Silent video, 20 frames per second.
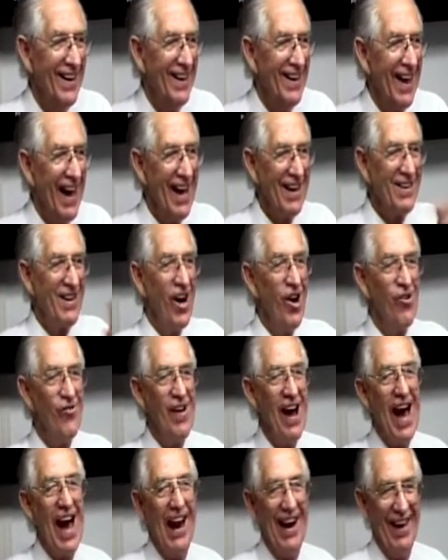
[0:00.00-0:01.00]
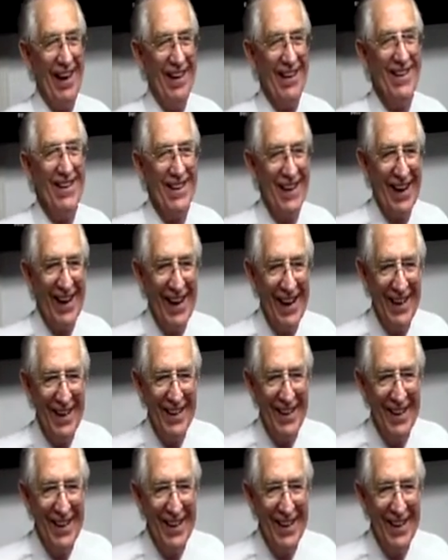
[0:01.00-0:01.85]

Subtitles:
don't matter, right?